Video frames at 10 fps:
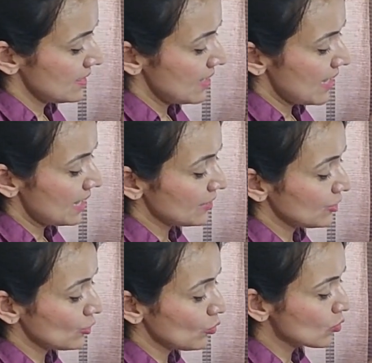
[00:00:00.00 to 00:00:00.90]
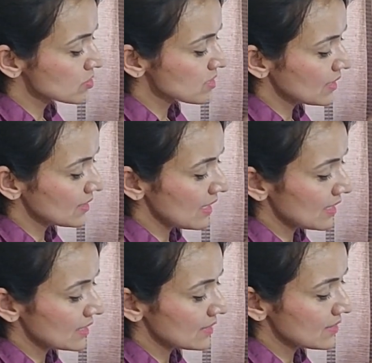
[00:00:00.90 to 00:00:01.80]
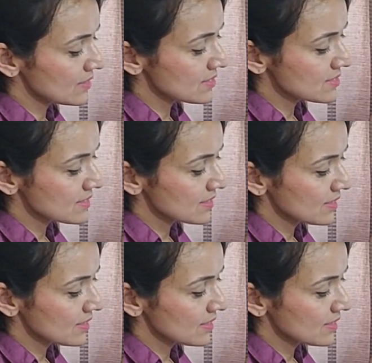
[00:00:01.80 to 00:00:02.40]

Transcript: and those conductors